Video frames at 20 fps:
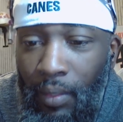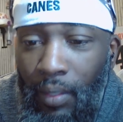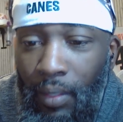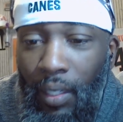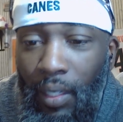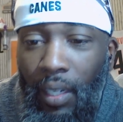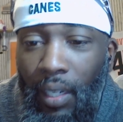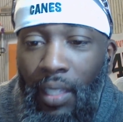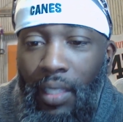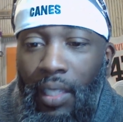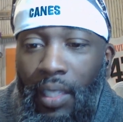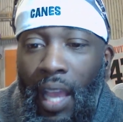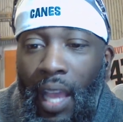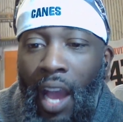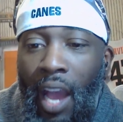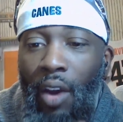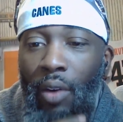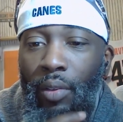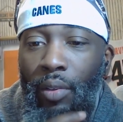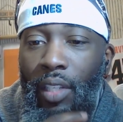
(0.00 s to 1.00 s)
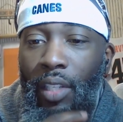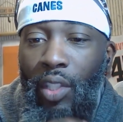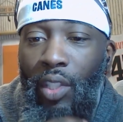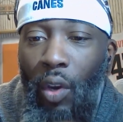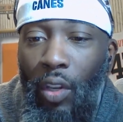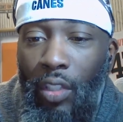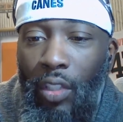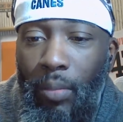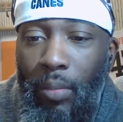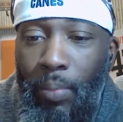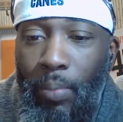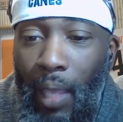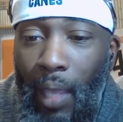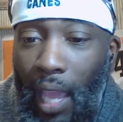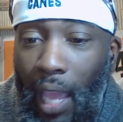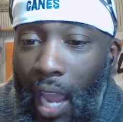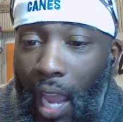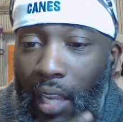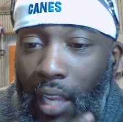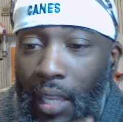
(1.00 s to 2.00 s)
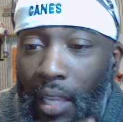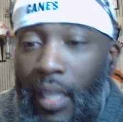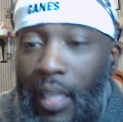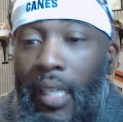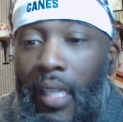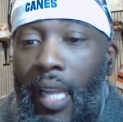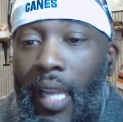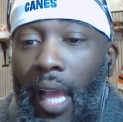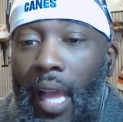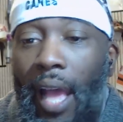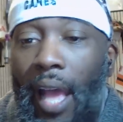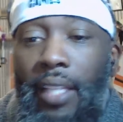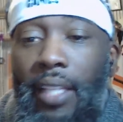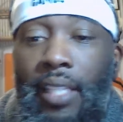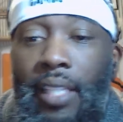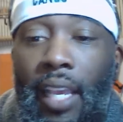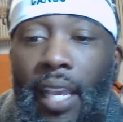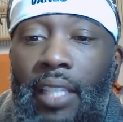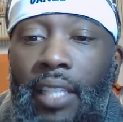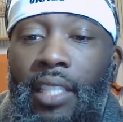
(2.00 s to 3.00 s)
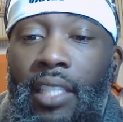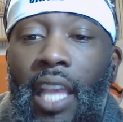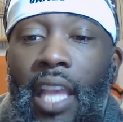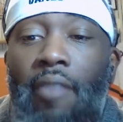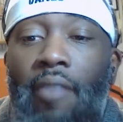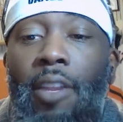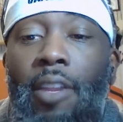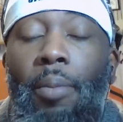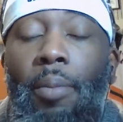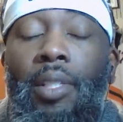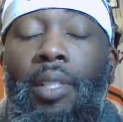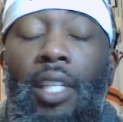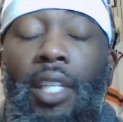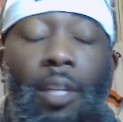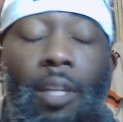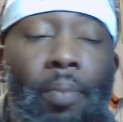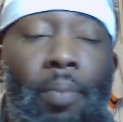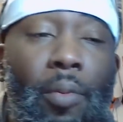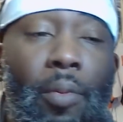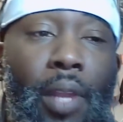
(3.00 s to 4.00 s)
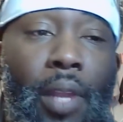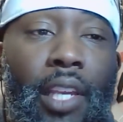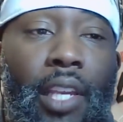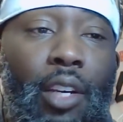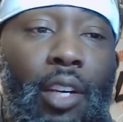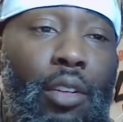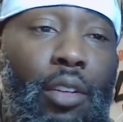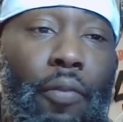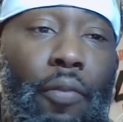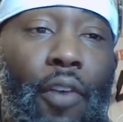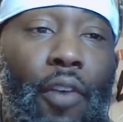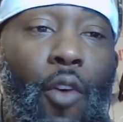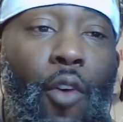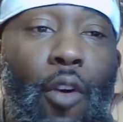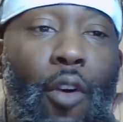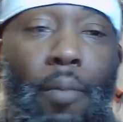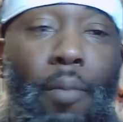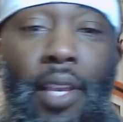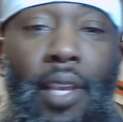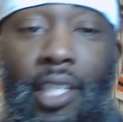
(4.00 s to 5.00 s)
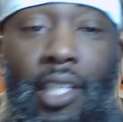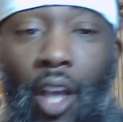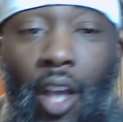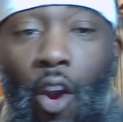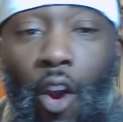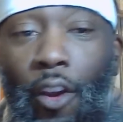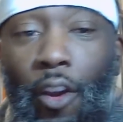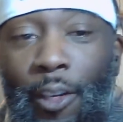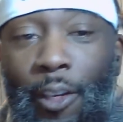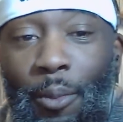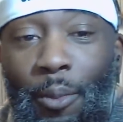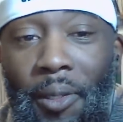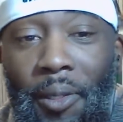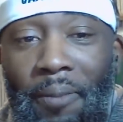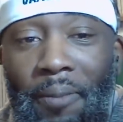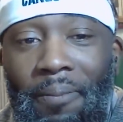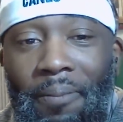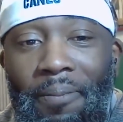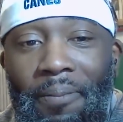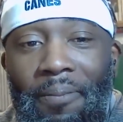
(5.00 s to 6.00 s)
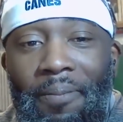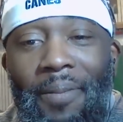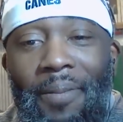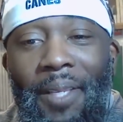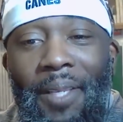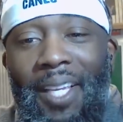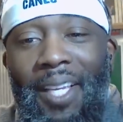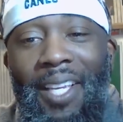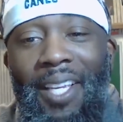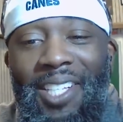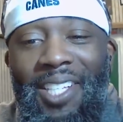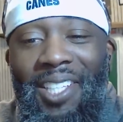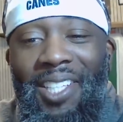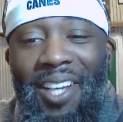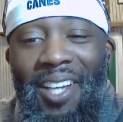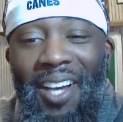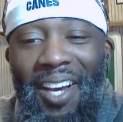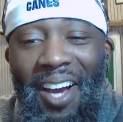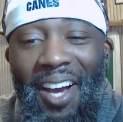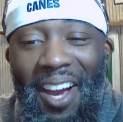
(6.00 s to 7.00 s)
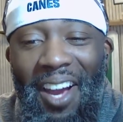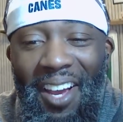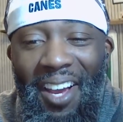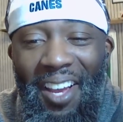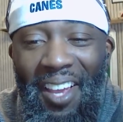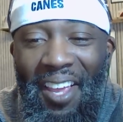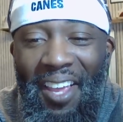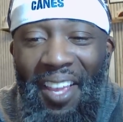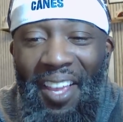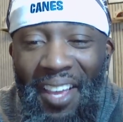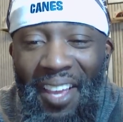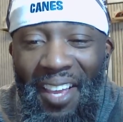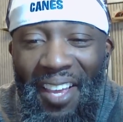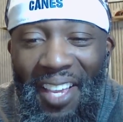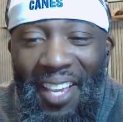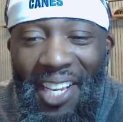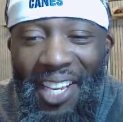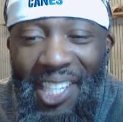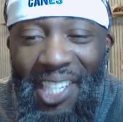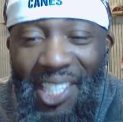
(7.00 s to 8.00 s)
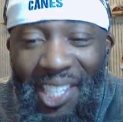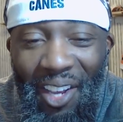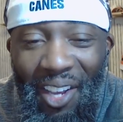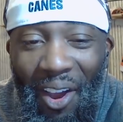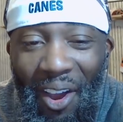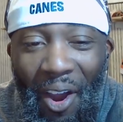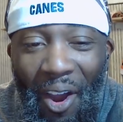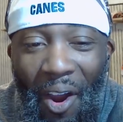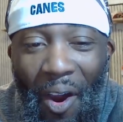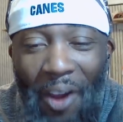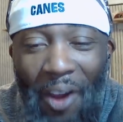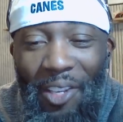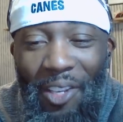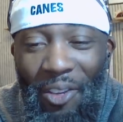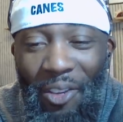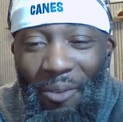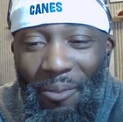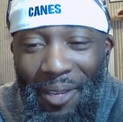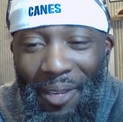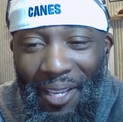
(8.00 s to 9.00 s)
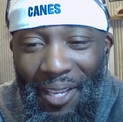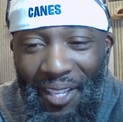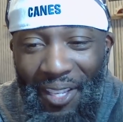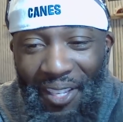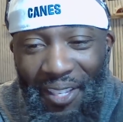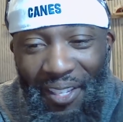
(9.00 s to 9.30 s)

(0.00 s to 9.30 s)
Yeah, they say I only talk to people. I'd say 70% of the people that get on the phone with me is an argument. It's an argument.